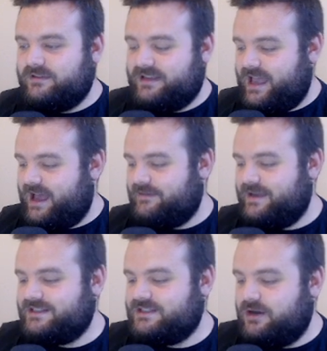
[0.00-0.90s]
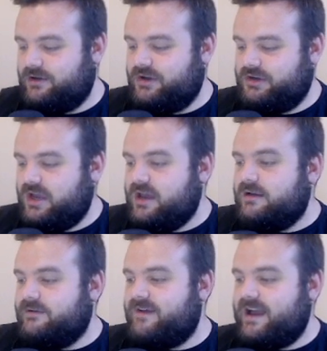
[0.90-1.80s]
yeah, it's not good.
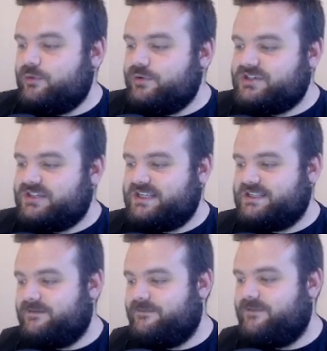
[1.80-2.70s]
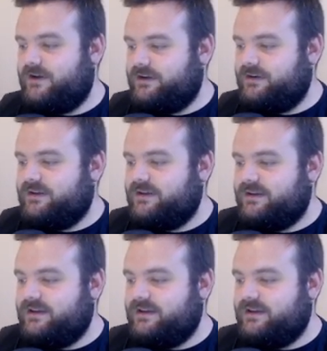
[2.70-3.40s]
Vanquishers is fun,